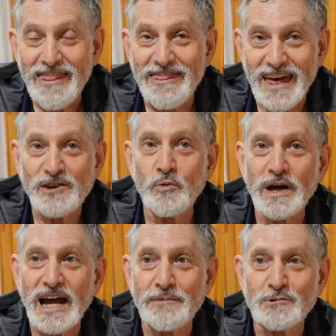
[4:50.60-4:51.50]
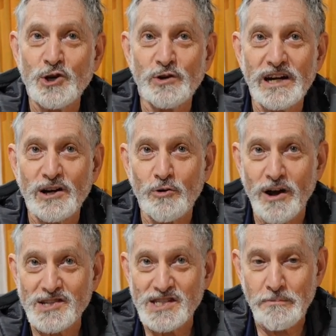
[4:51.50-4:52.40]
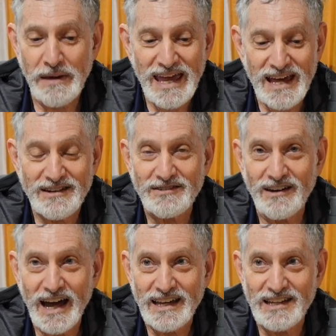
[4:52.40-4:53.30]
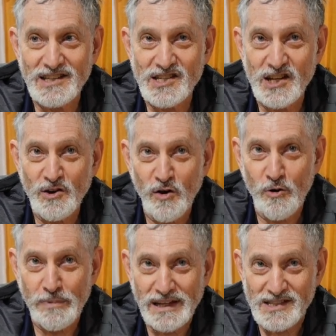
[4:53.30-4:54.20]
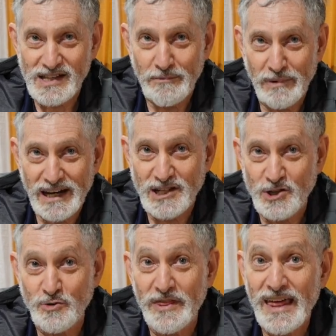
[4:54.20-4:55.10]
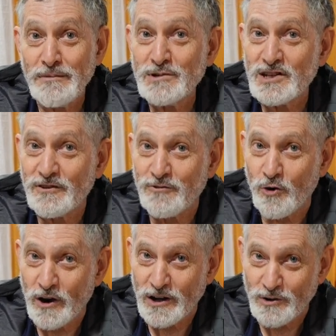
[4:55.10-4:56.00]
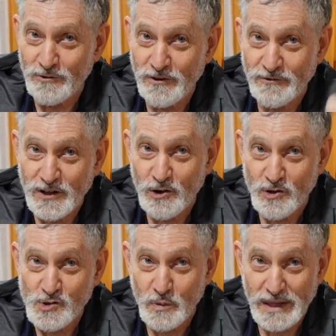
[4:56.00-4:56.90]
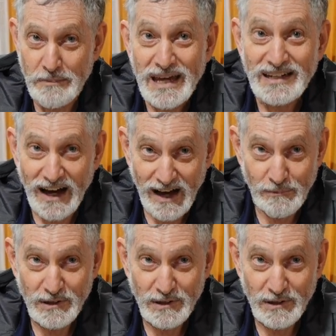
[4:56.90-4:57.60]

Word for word: then when I'm tuning across the band, oh. I can oh. zero beat somebody, tune them to the 450 right. The big knob.